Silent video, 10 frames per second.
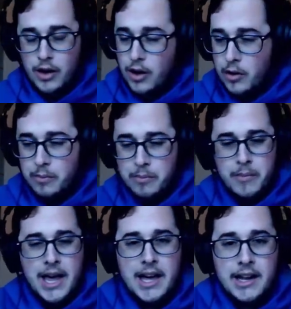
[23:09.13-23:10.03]
Oh
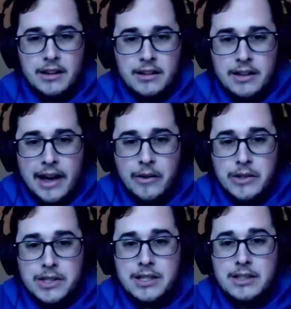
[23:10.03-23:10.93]
man,
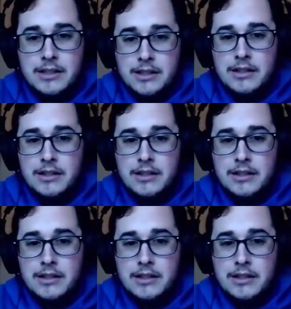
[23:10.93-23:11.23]
that was